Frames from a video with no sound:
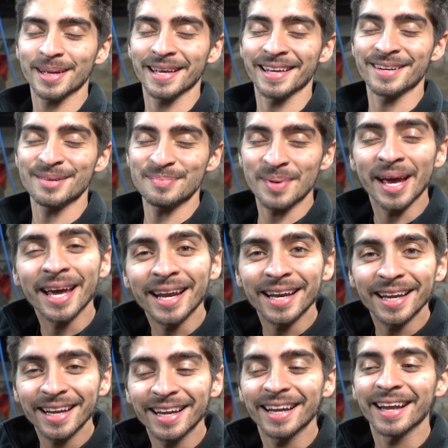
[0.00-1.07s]
in bed,
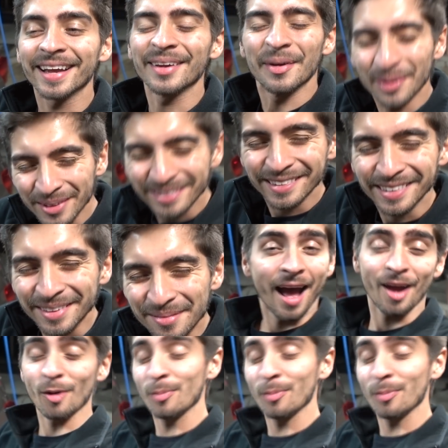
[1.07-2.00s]
and go to sleep. I